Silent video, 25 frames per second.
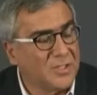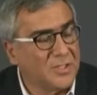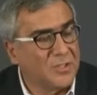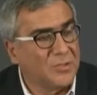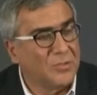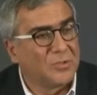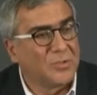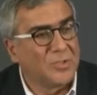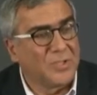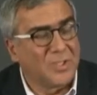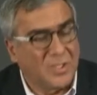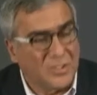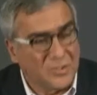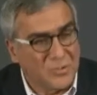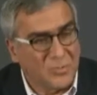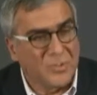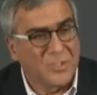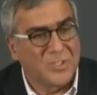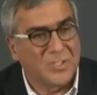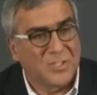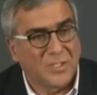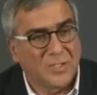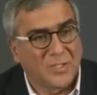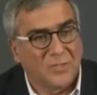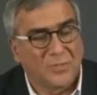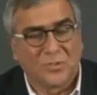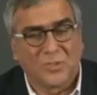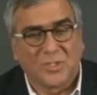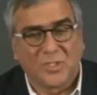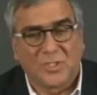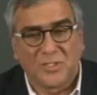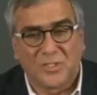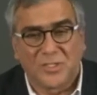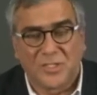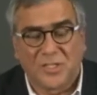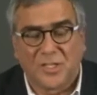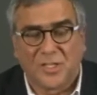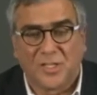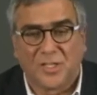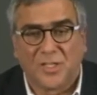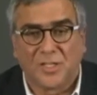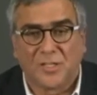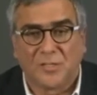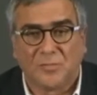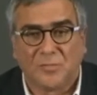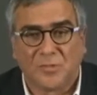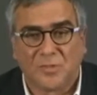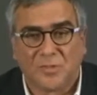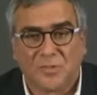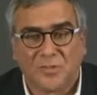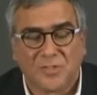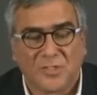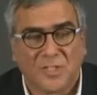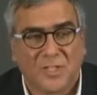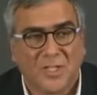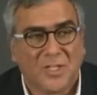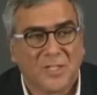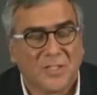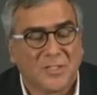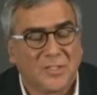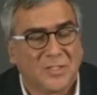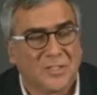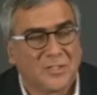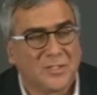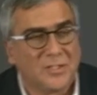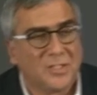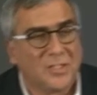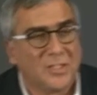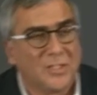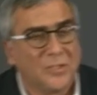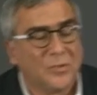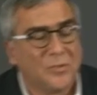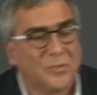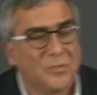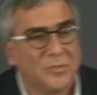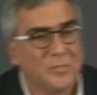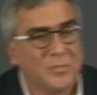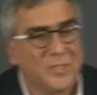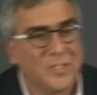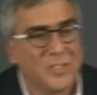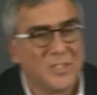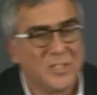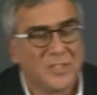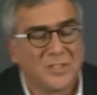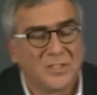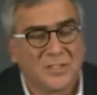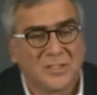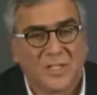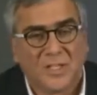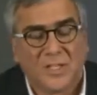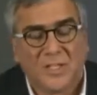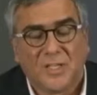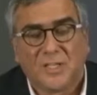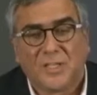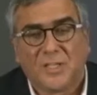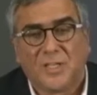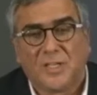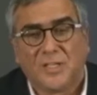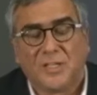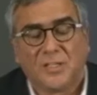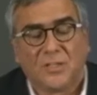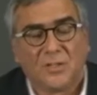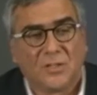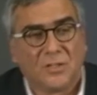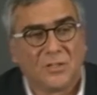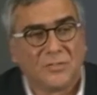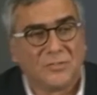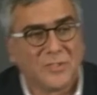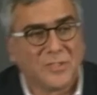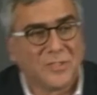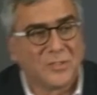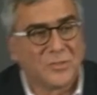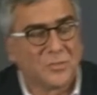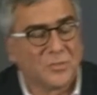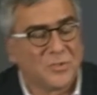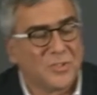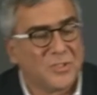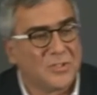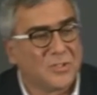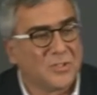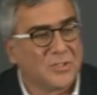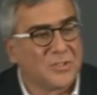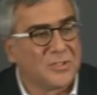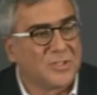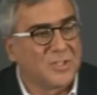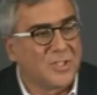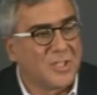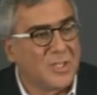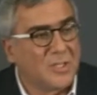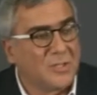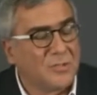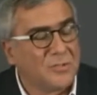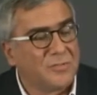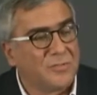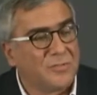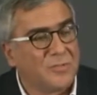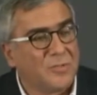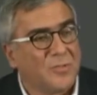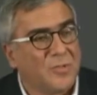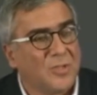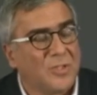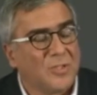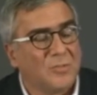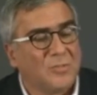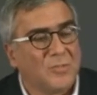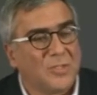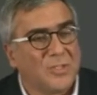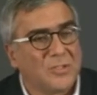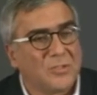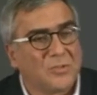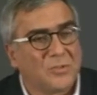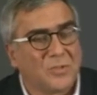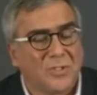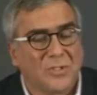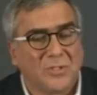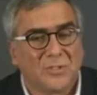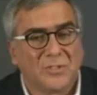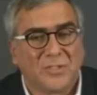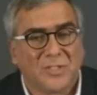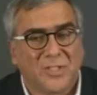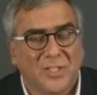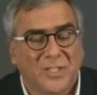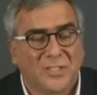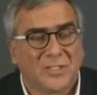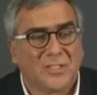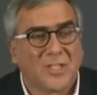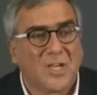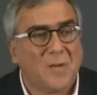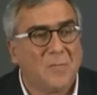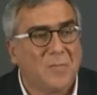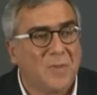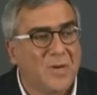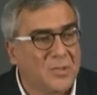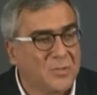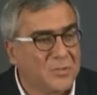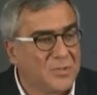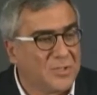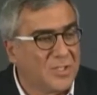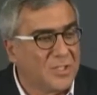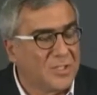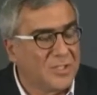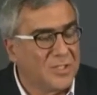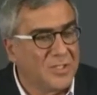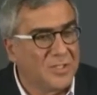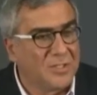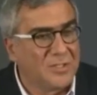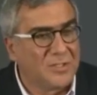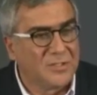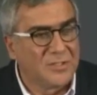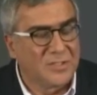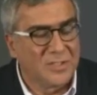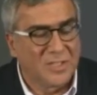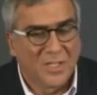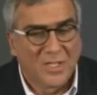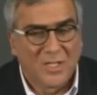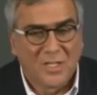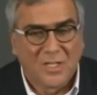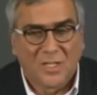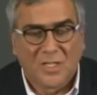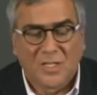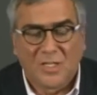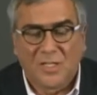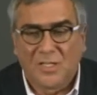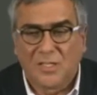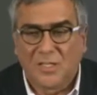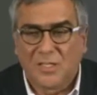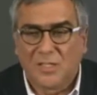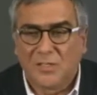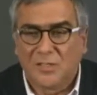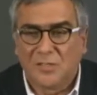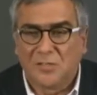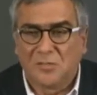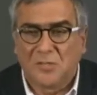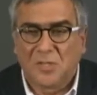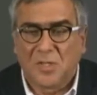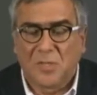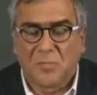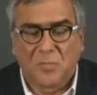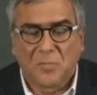Then, as we said, the testing in animals, testing in human beings, getting all of these results out from randomized trials takes about 10 years and